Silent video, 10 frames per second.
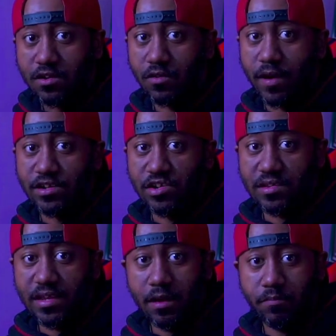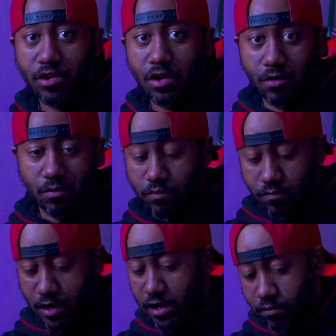So I just kept, you know,
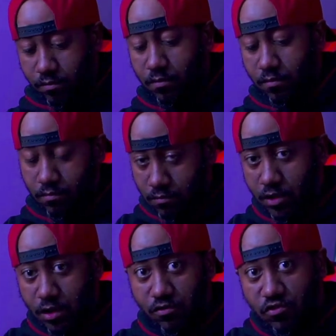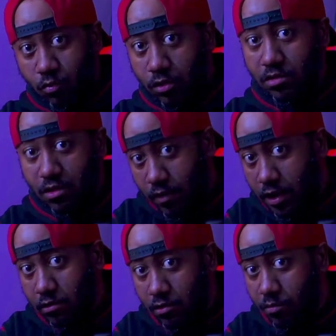I, you know, swirled it
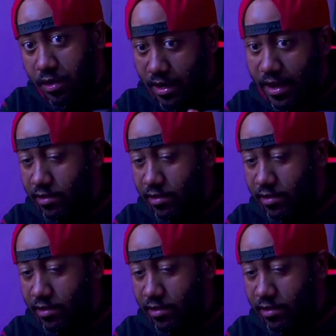around a little bit.